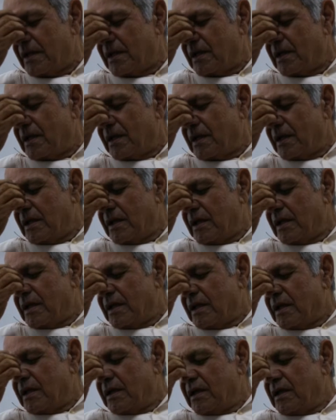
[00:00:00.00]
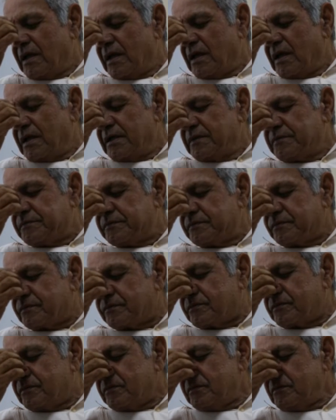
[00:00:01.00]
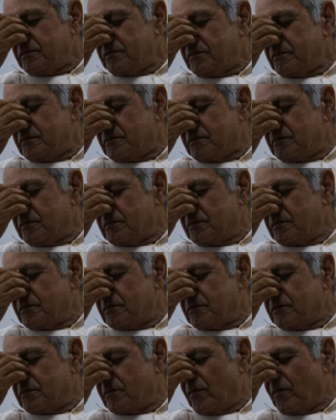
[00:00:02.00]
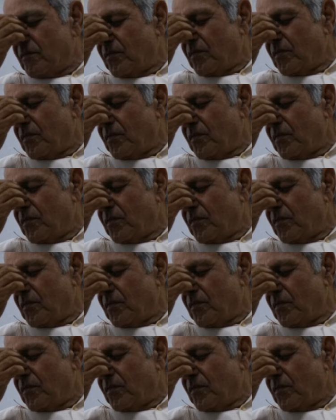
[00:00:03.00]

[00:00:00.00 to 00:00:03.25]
Nobody speaks.